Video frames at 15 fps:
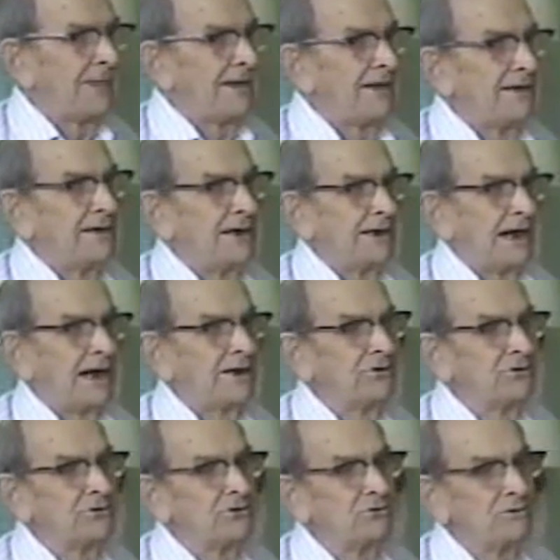And I don't
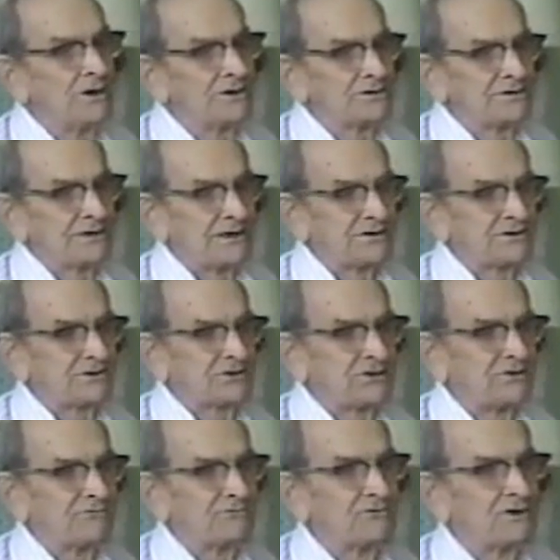know what that stuff
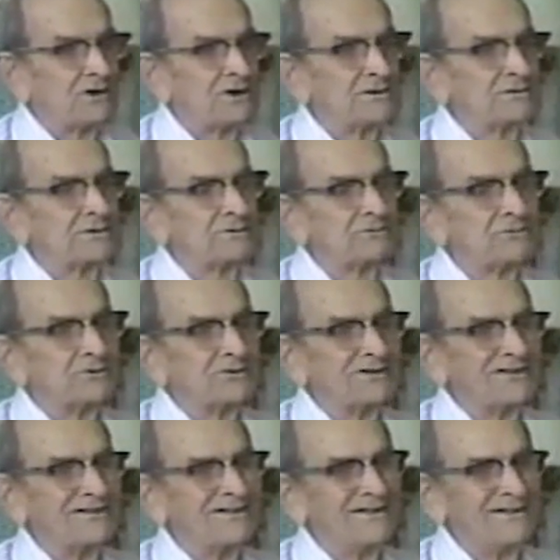was. It was
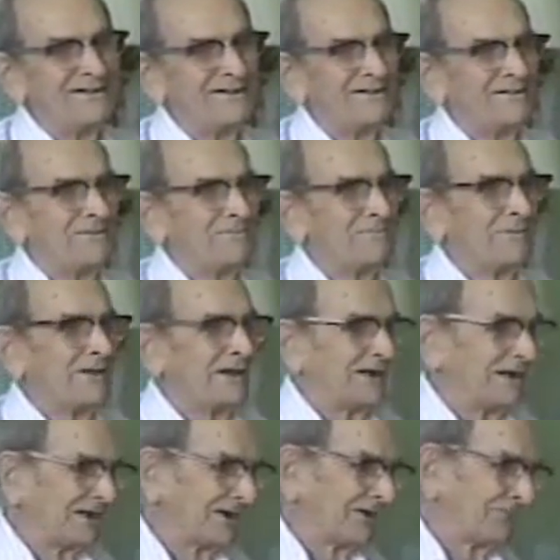in a
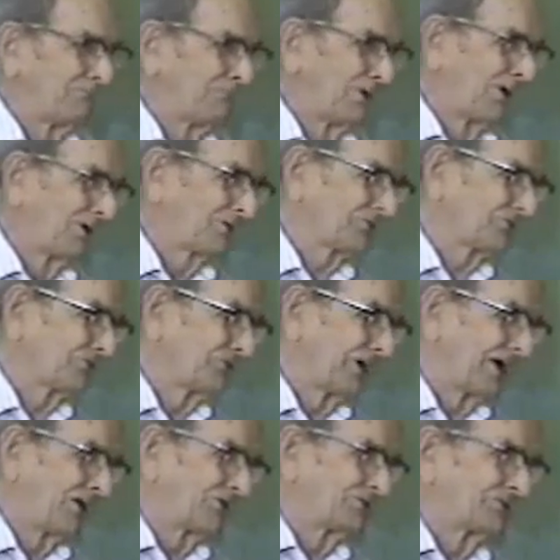little box
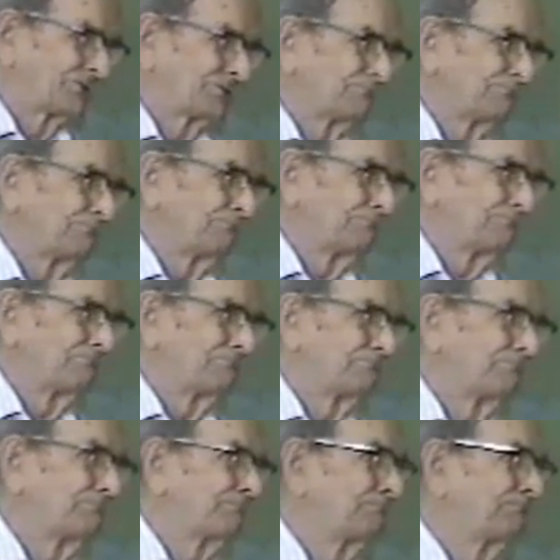round,
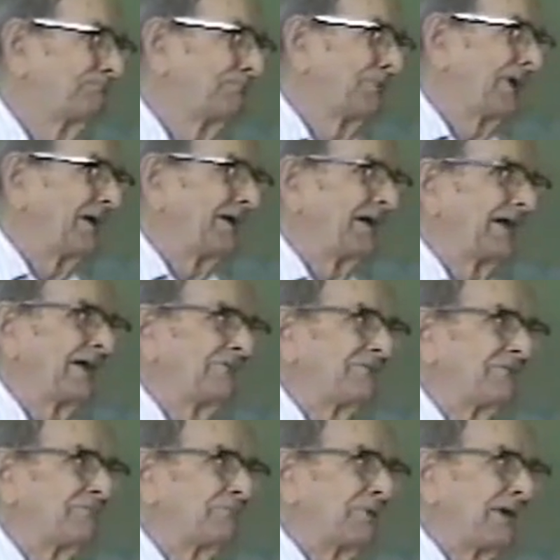heavy
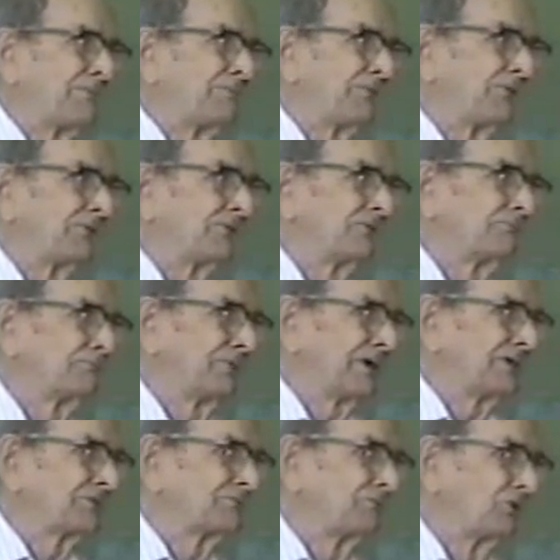paper
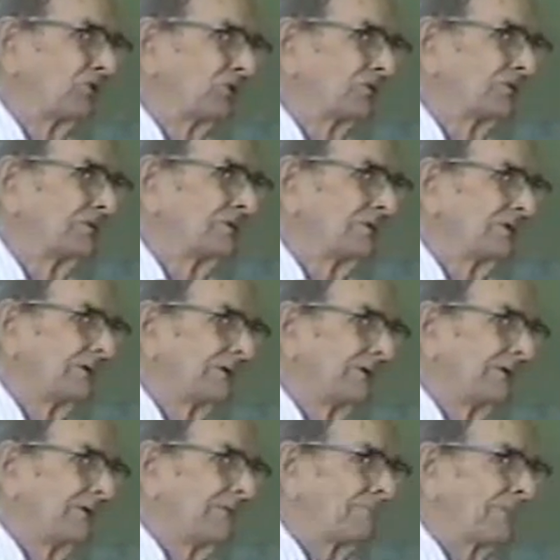pasteboard,
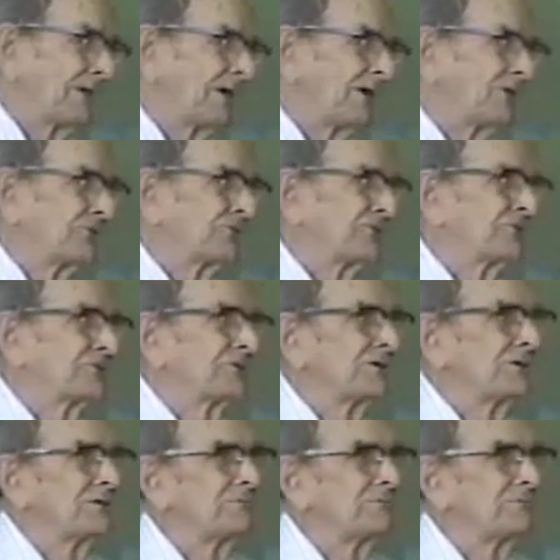and it was,